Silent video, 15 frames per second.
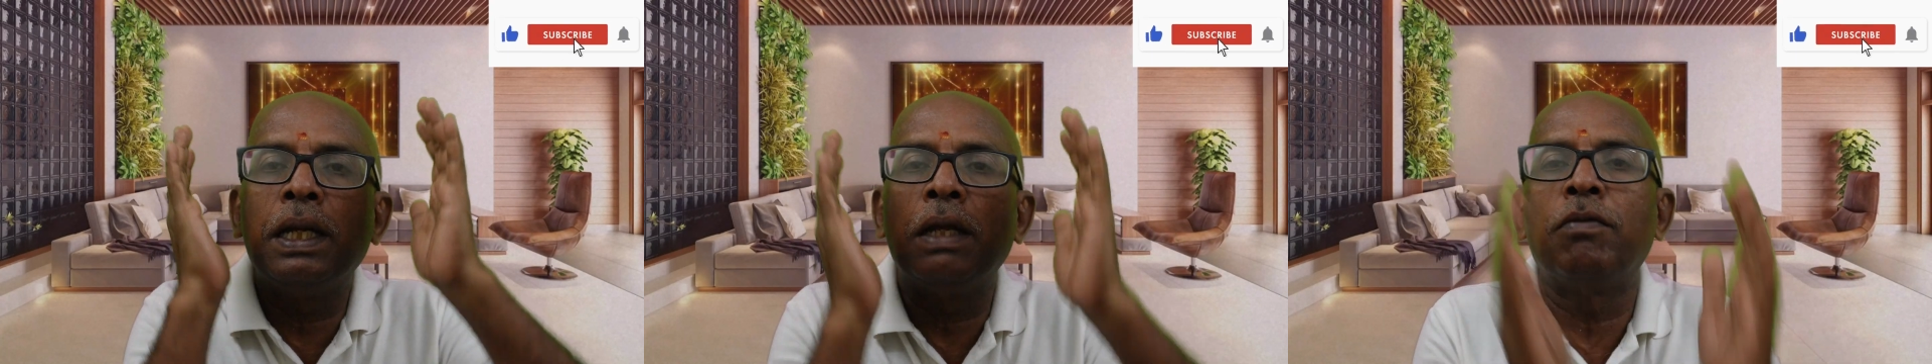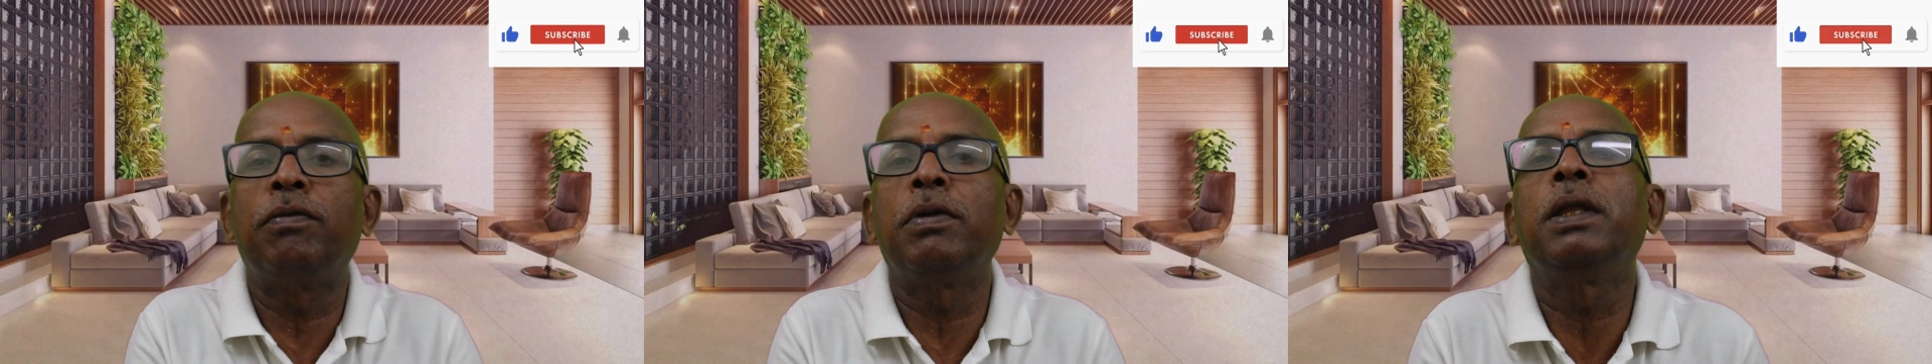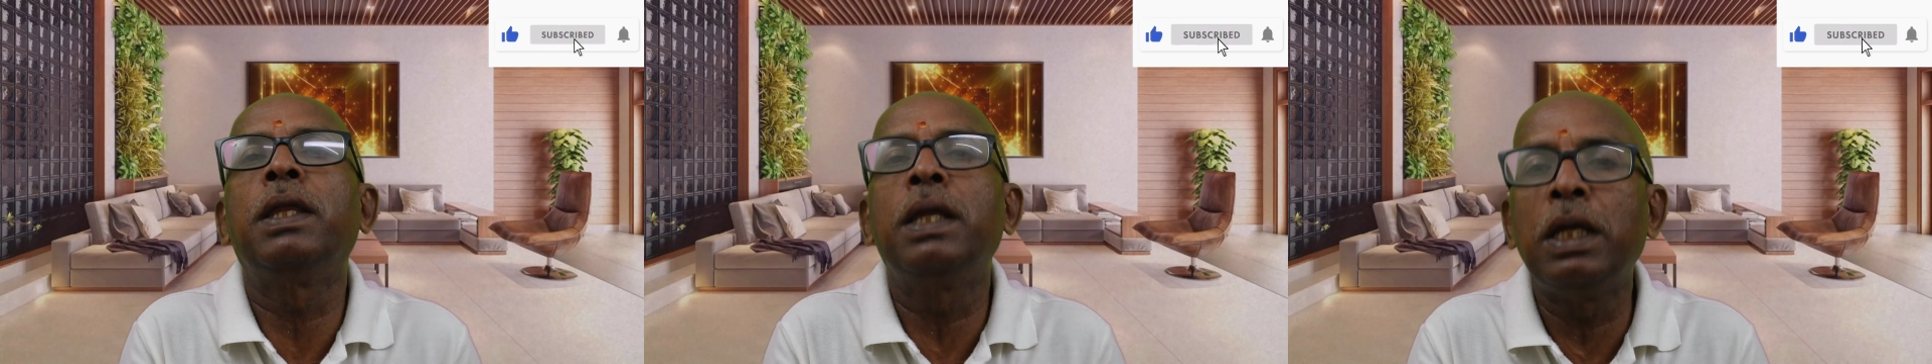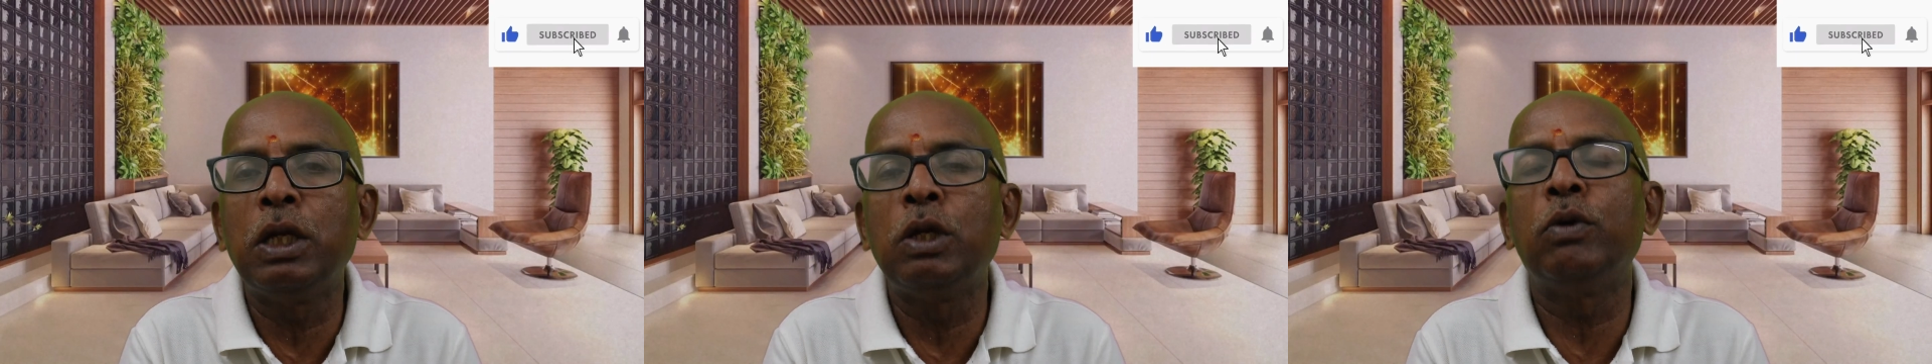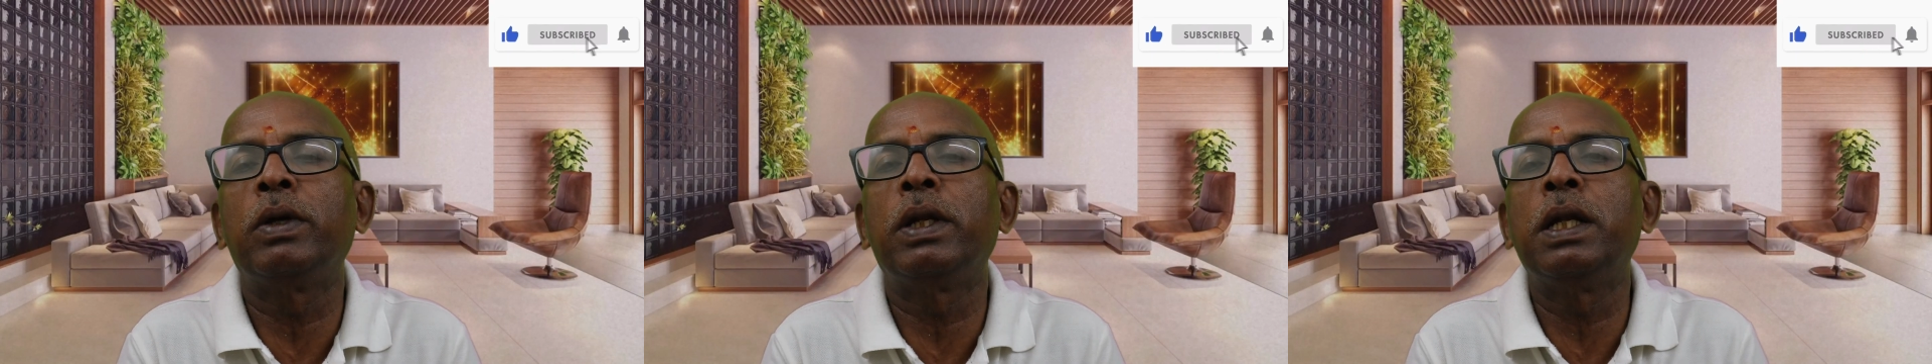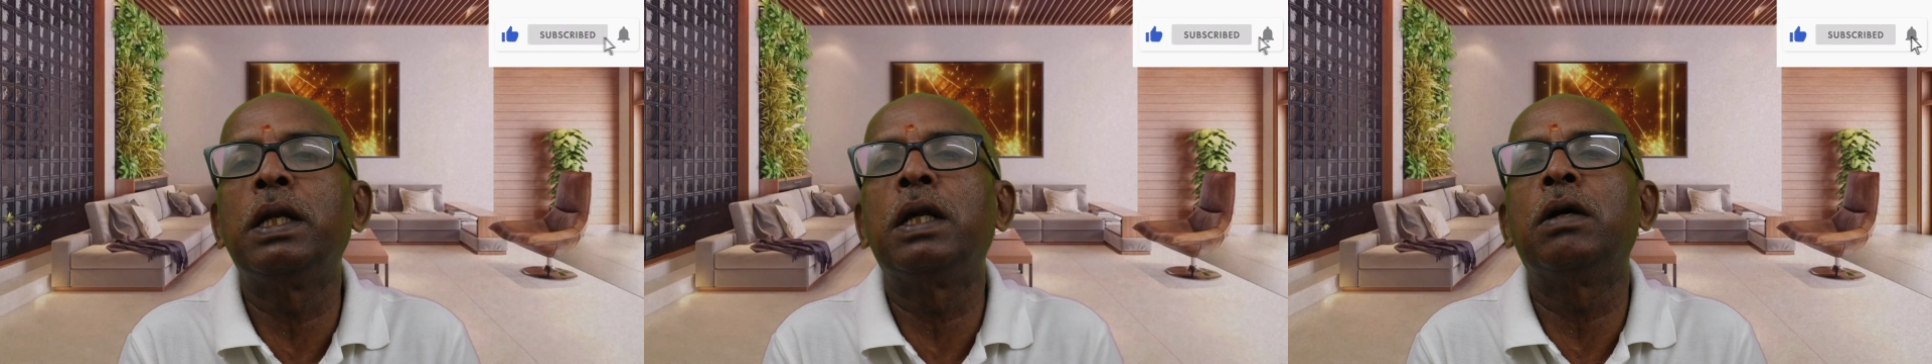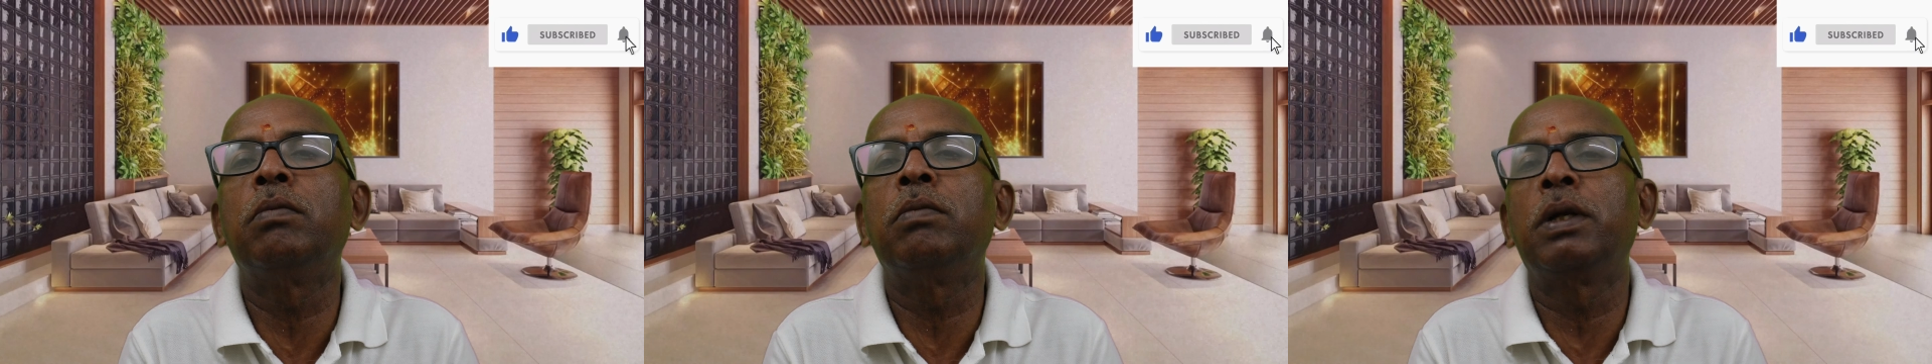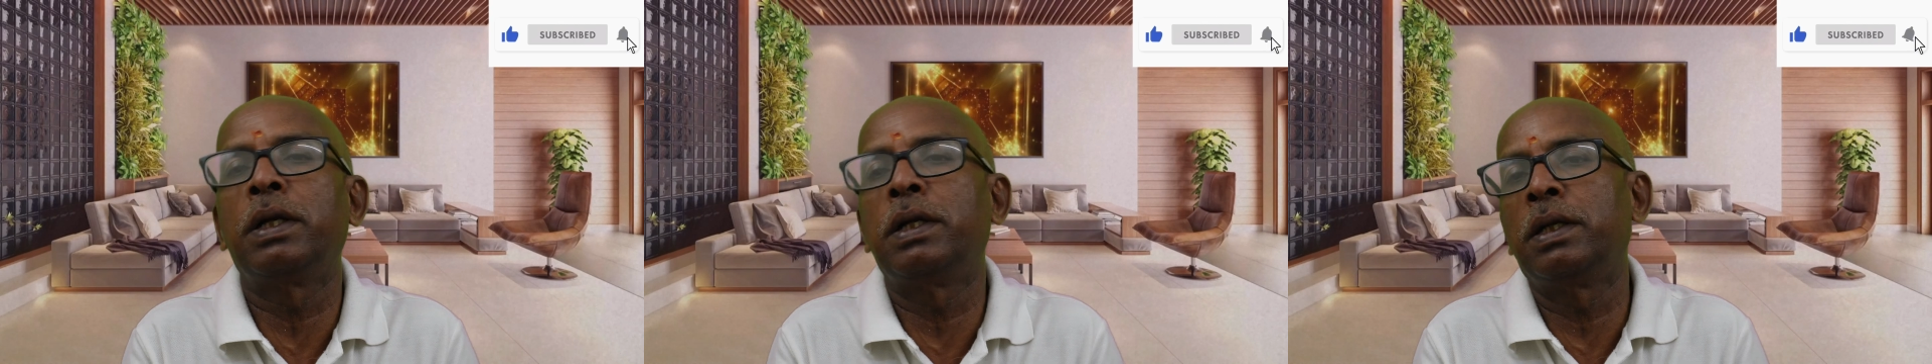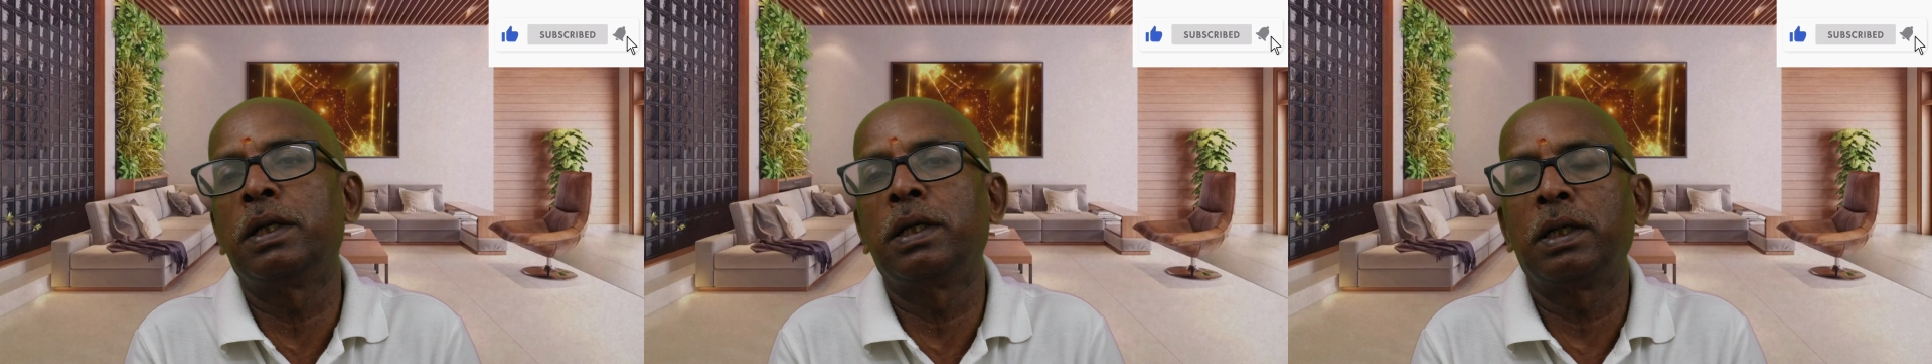everything in your income and